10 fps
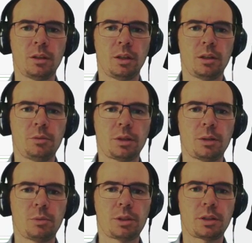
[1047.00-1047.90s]
Okay,
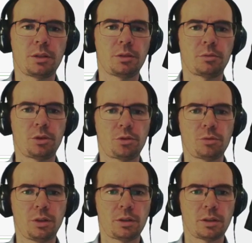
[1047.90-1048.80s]
once I know the
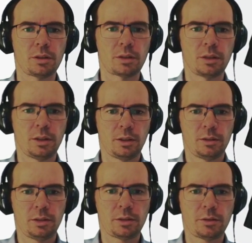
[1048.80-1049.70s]
choices,
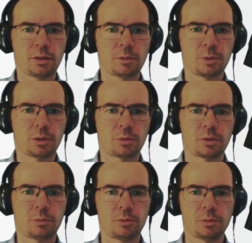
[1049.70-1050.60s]
let's think about
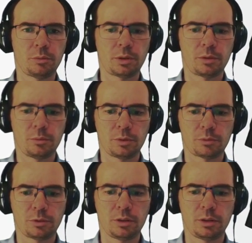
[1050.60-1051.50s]
what
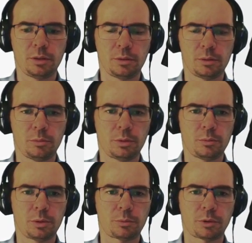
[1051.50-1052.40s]
we
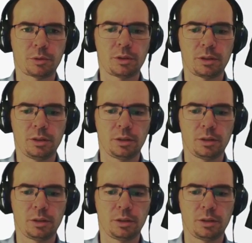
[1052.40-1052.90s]
really need.